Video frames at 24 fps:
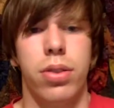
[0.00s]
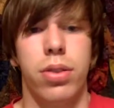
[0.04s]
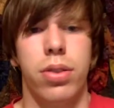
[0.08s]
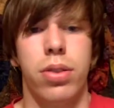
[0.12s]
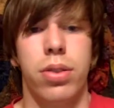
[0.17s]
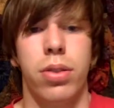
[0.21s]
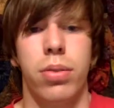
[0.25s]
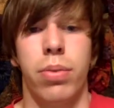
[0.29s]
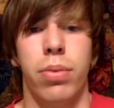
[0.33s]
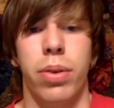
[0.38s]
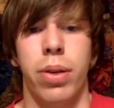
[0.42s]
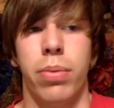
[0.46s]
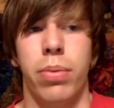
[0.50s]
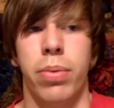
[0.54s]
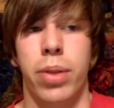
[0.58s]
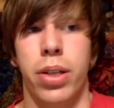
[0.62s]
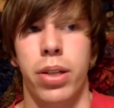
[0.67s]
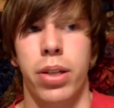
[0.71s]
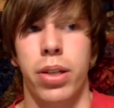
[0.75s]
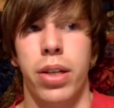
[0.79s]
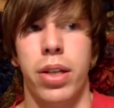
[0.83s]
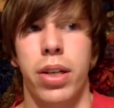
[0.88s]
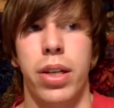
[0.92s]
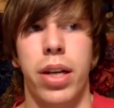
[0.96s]
to where we
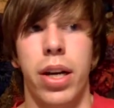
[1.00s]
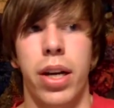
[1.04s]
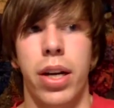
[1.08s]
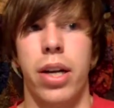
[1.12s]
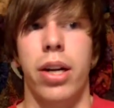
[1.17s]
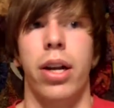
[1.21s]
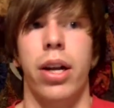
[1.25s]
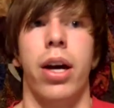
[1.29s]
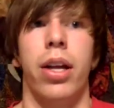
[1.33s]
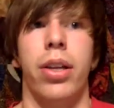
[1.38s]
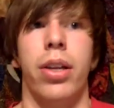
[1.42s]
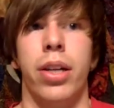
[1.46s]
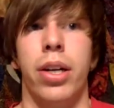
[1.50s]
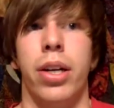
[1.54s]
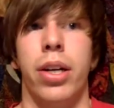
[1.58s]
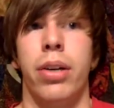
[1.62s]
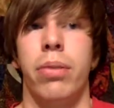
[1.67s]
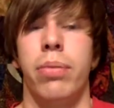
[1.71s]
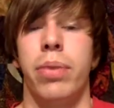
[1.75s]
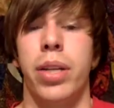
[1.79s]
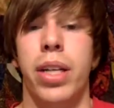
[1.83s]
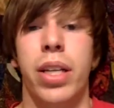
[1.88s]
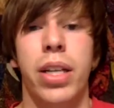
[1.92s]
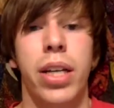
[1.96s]
could get it on there,
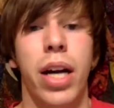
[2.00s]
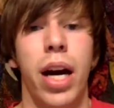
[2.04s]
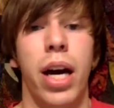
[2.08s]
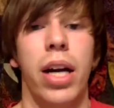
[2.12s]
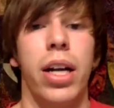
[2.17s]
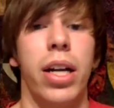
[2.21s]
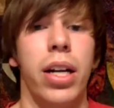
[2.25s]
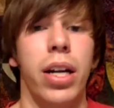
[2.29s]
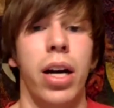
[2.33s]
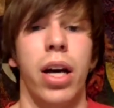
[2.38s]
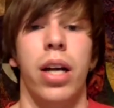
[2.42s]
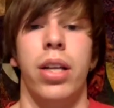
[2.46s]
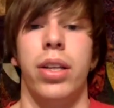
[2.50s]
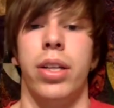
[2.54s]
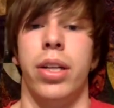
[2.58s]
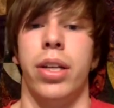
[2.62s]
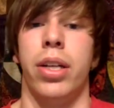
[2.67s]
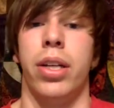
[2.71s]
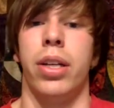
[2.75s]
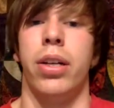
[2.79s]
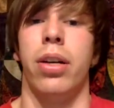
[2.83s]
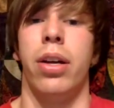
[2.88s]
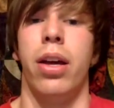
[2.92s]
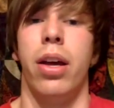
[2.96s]
and we got it on
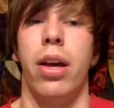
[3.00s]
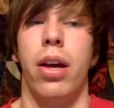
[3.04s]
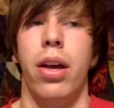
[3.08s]
there,